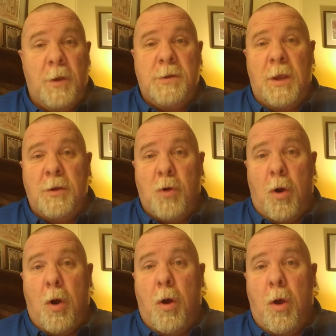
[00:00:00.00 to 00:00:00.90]
These things are
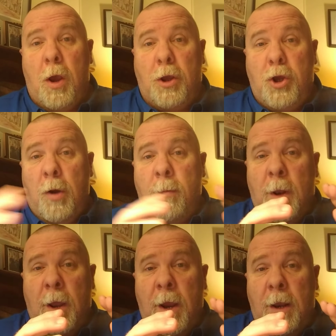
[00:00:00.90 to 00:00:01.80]
all
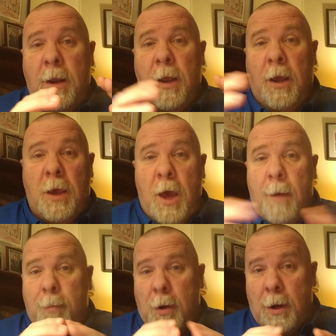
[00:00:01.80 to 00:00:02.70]
accumulating and
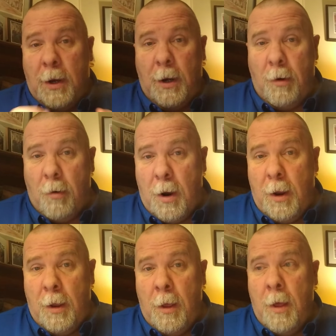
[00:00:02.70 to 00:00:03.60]
copulating,
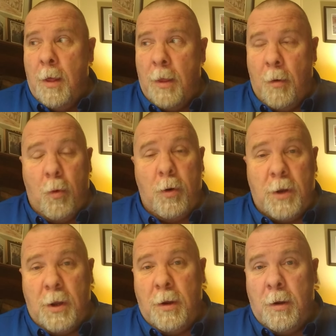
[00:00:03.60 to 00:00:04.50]
right? That word
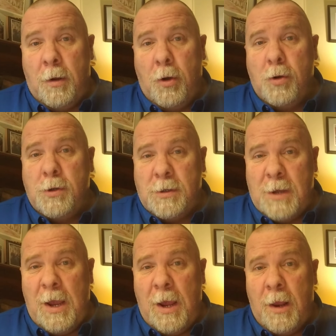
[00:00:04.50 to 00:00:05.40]
they use is
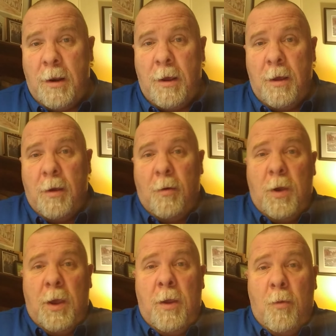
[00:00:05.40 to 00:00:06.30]
and.
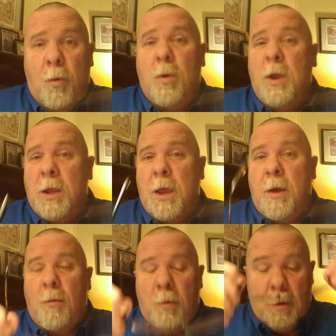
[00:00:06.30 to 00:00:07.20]
Okay, we'll get
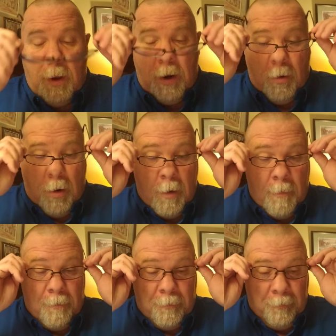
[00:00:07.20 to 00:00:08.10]
that later.
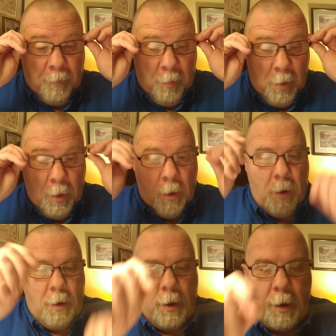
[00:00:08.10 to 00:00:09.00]

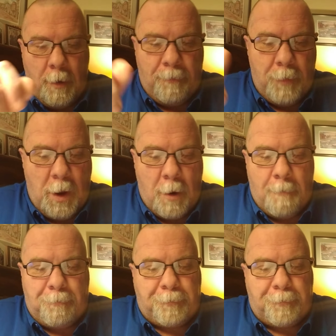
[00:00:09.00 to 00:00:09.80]
Okay, now.